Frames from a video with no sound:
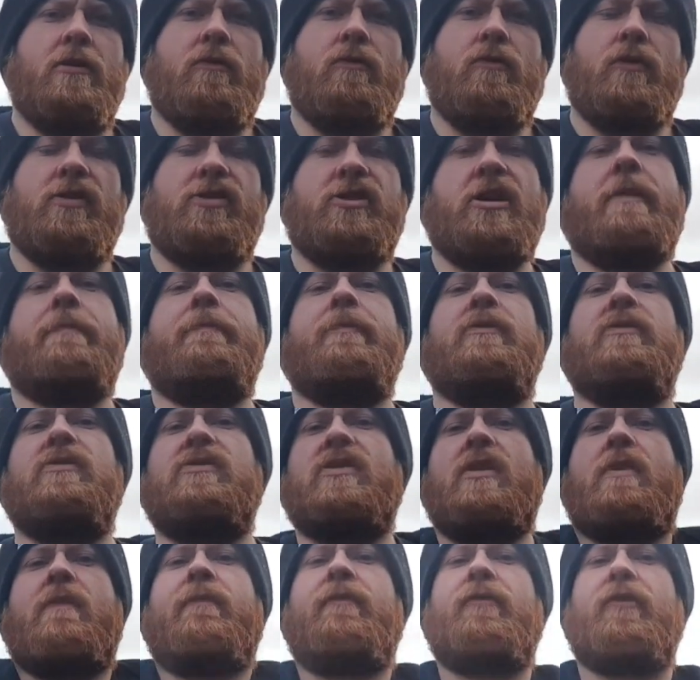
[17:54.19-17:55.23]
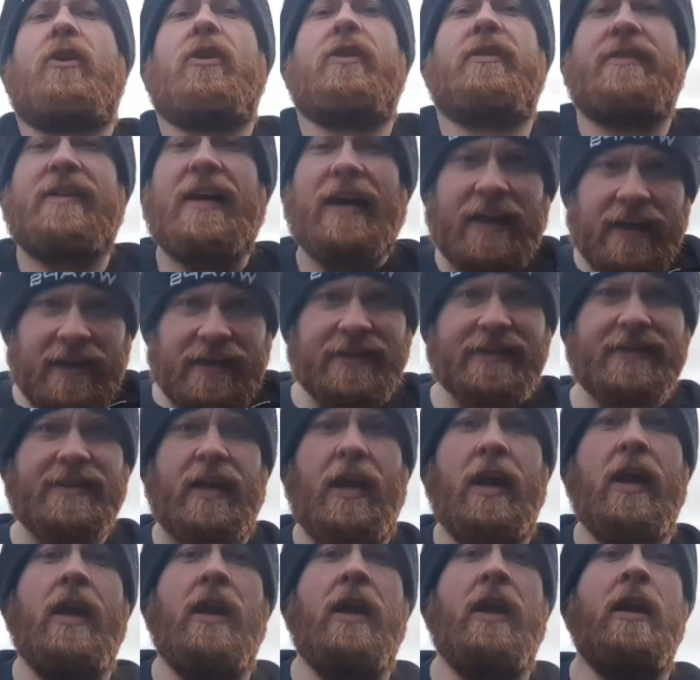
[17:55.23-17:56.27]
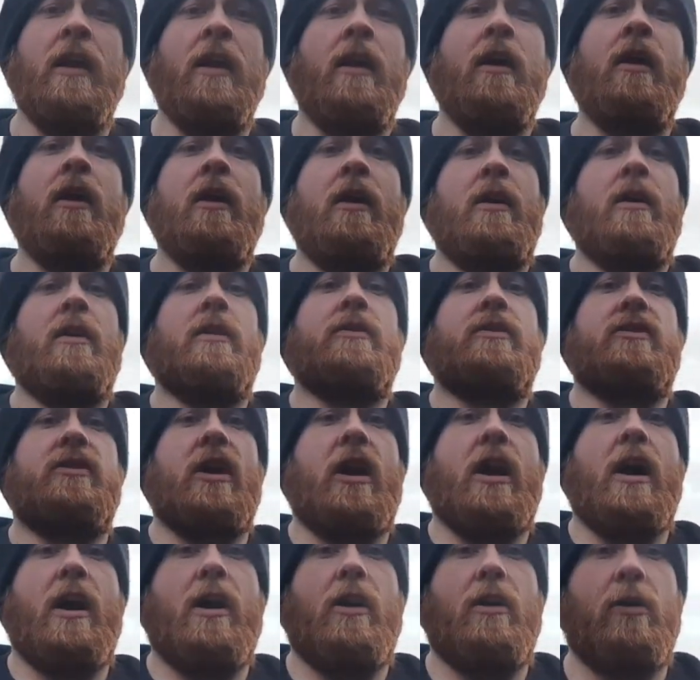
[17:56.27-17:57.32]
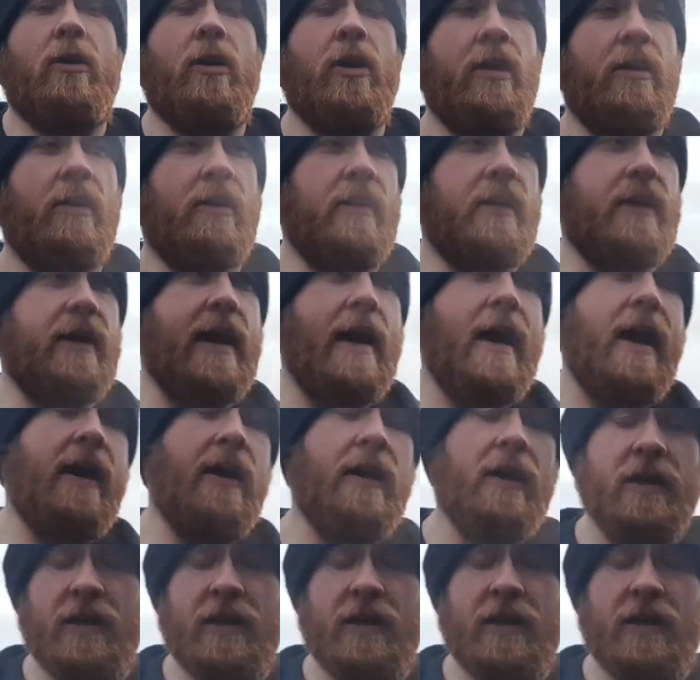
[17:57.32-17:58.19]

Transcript: which happens on Fridays. So yeah,